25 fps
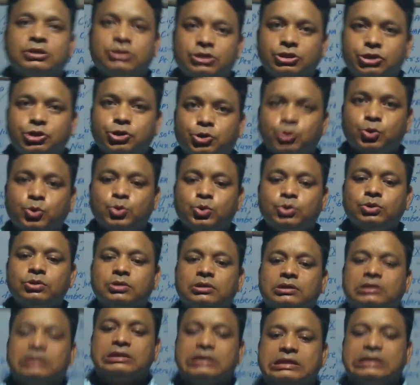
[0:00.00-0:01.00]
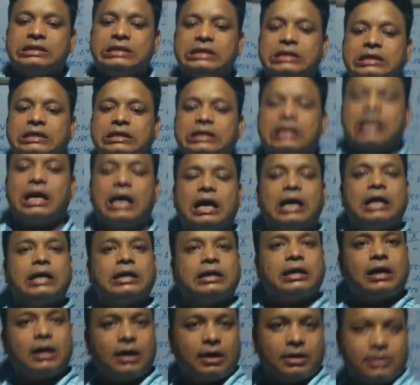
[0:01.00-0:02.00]
you, he
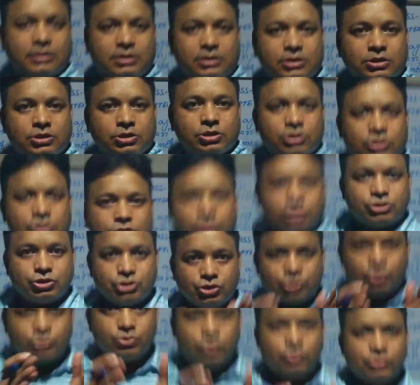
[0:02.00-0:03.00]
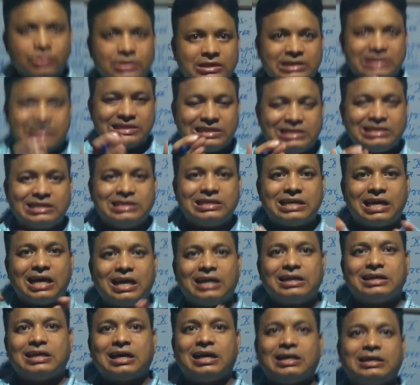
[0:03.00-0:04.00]
and I. You, he
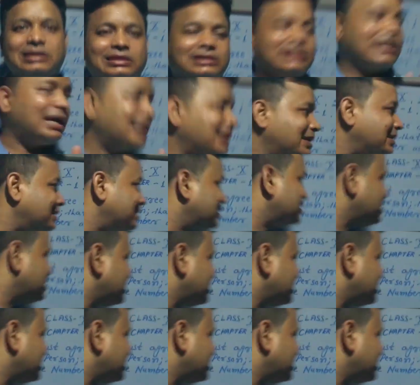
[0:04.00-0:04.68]
and I, that in